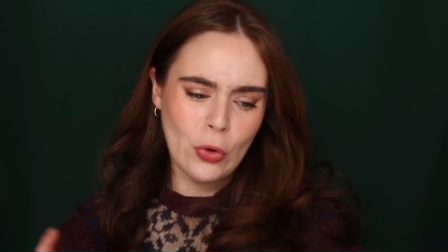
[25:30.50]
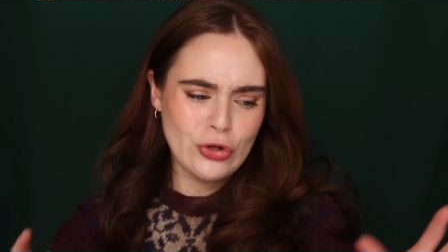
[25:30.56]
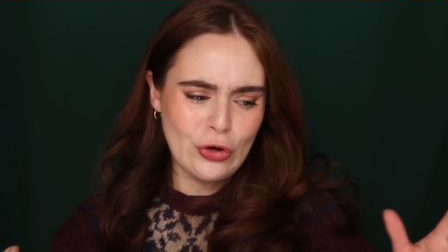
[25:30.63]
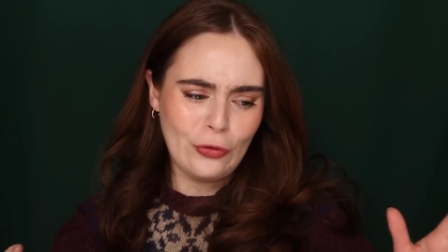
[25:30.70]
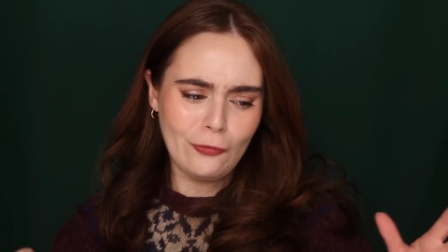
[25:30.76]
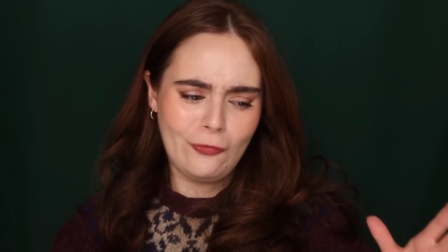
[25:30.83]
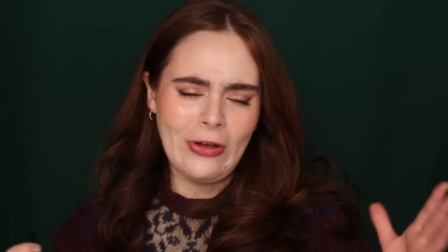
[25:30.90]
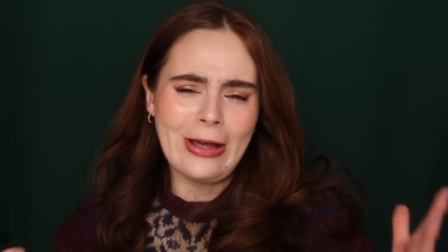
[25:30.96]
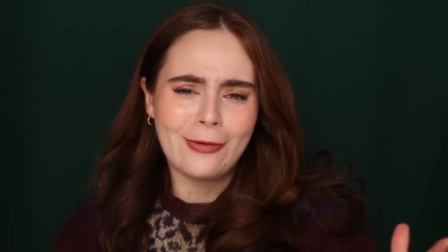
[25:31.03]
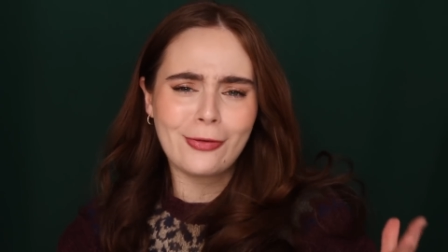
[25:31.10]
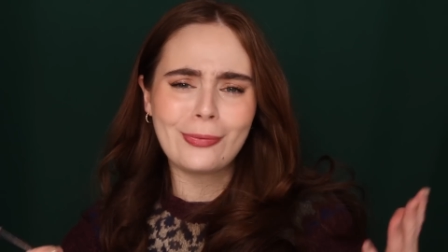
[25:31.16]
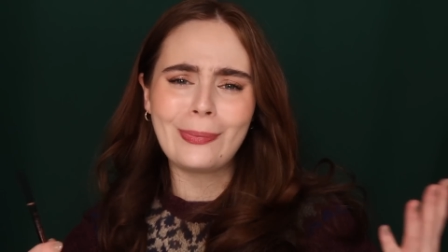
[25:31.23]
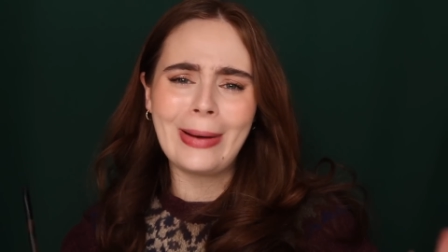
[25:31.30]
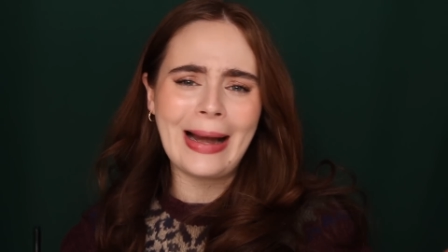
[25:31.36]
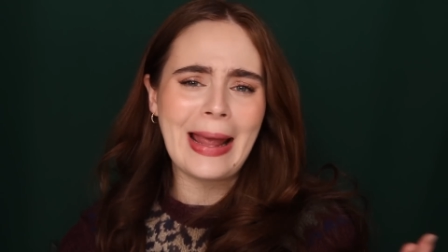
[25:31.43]
or don't fix
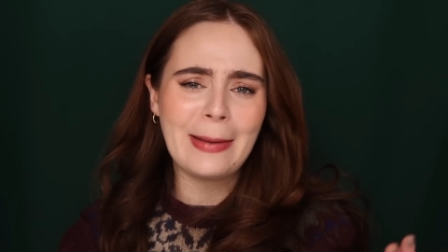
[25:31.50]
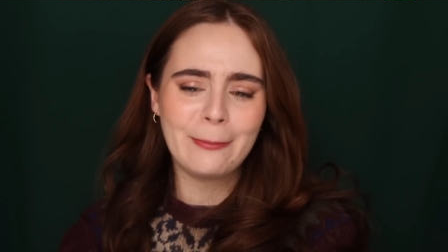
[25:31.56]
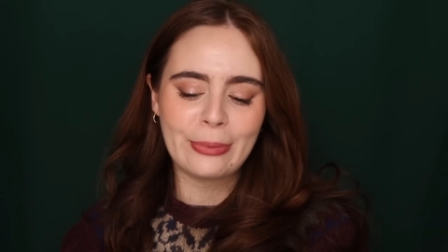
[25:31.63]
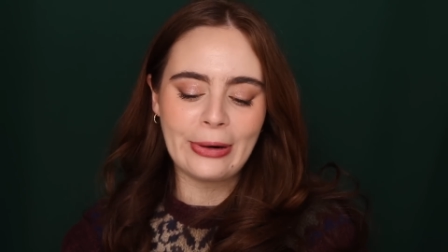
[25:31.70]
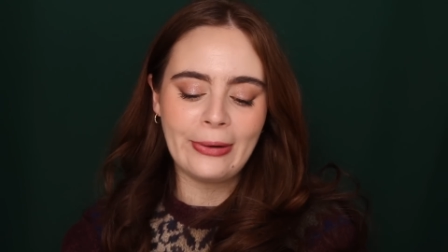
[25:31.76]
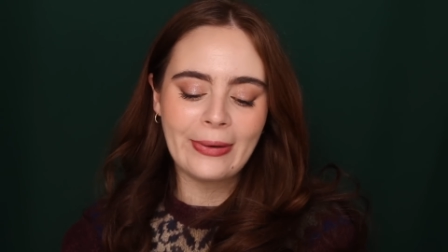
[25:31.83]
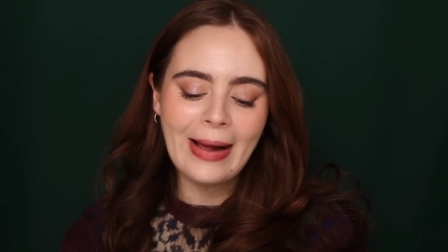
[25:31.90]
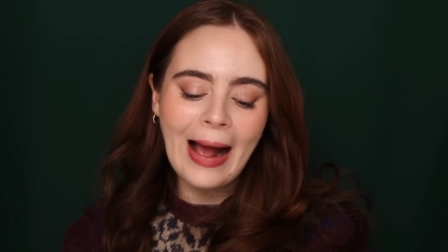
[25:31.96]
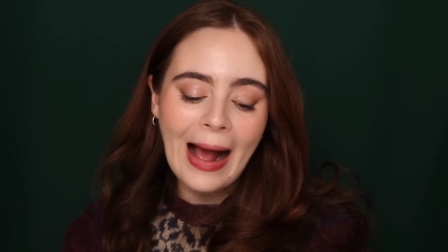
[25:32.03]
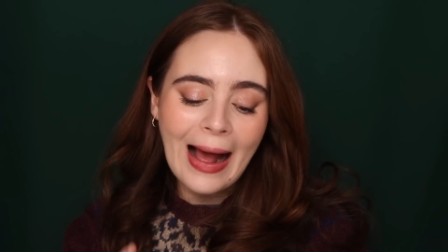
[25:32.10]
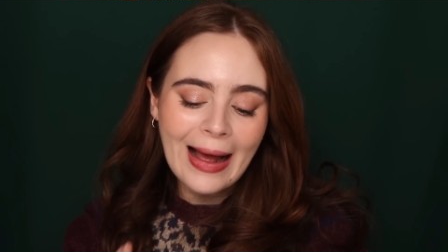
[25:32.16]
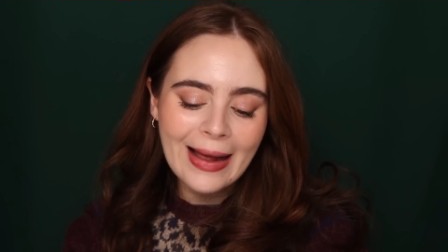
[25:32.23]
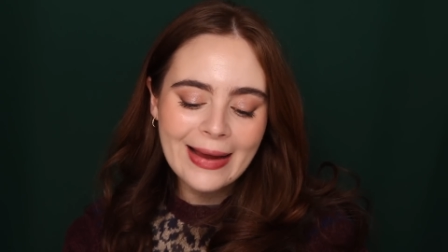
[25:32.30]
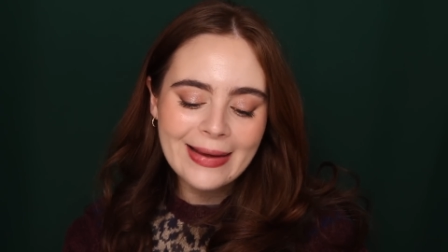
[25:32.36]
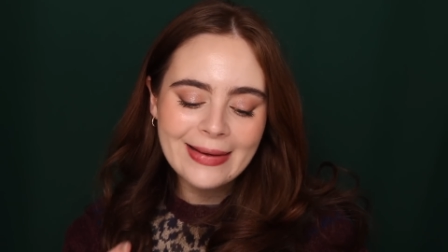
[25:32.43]
what ain't broke.
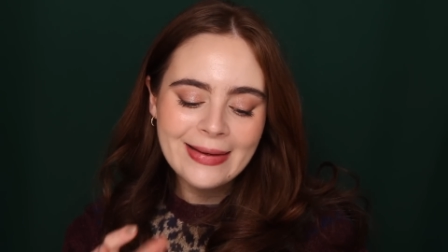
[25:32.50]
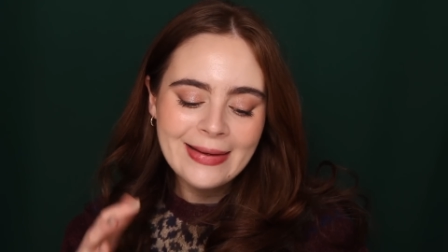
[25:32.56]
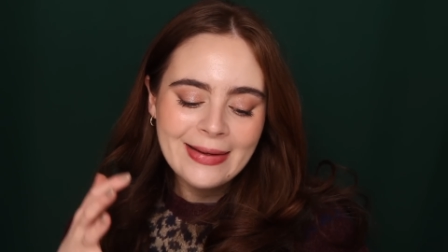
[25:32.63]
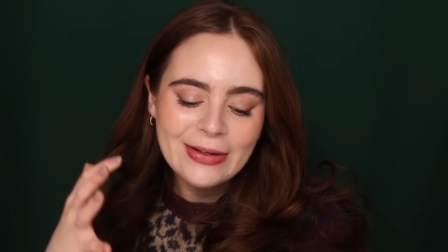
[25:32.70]
I